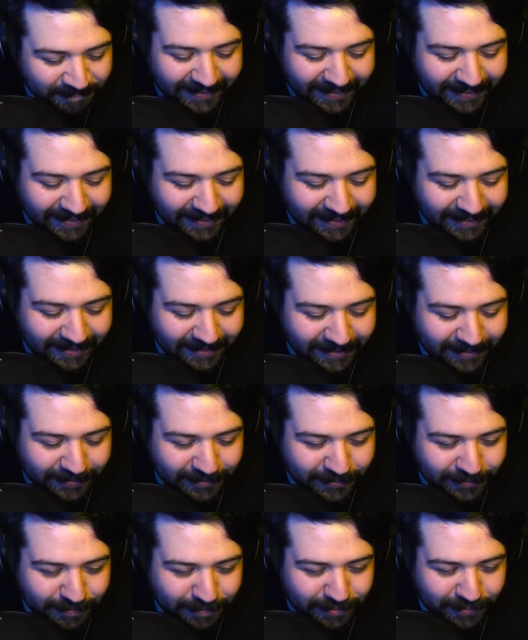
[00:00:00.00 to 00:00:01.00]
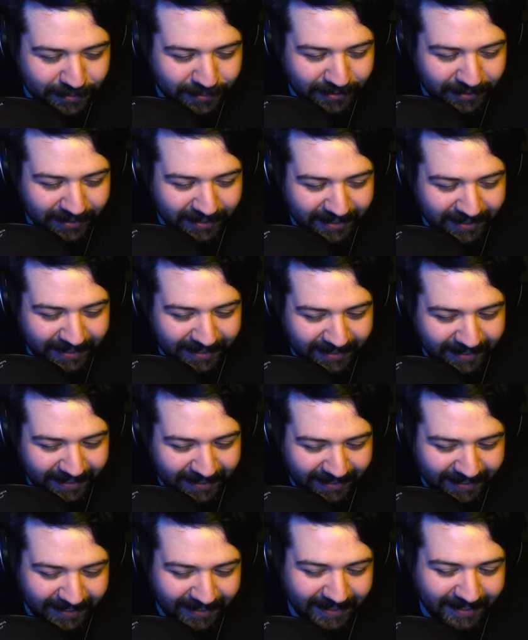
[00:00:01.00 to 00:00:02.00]
Oh,
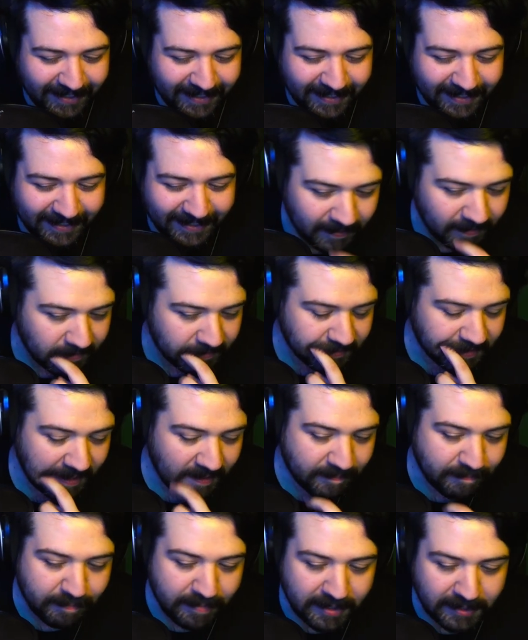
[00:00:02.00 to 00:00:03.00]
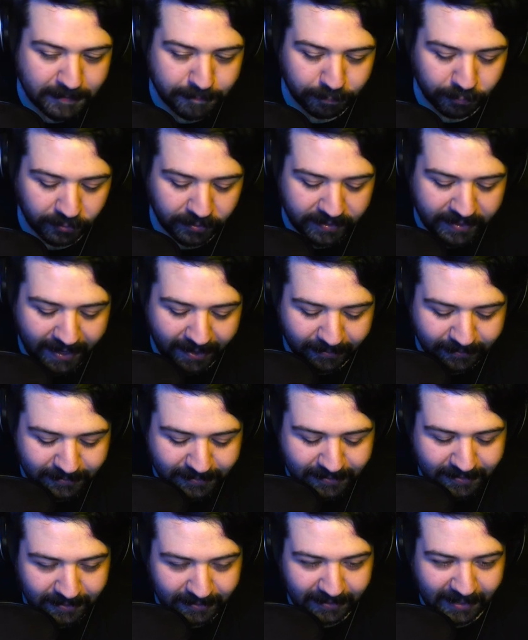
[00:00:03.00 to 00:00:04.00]
boy. You say
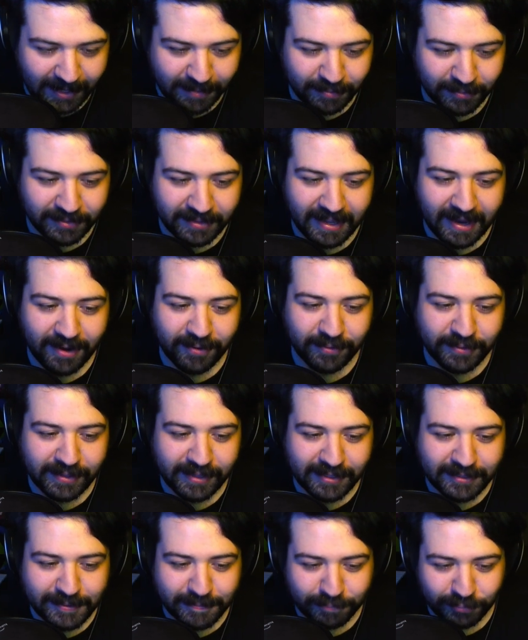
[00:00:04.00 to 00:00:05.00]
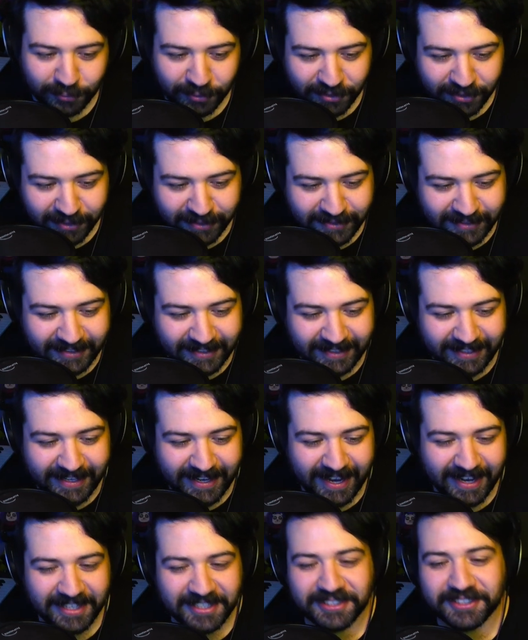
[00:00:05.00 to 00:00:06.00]
mispronounce the label? I don't think that's a
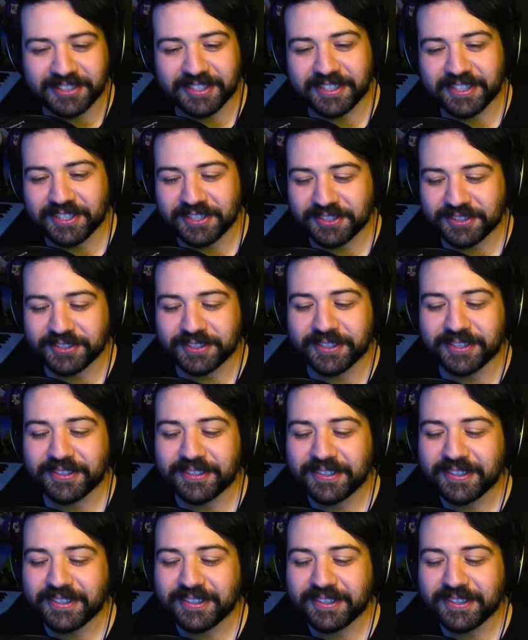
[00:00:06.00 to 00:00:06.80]
pronunciation issue.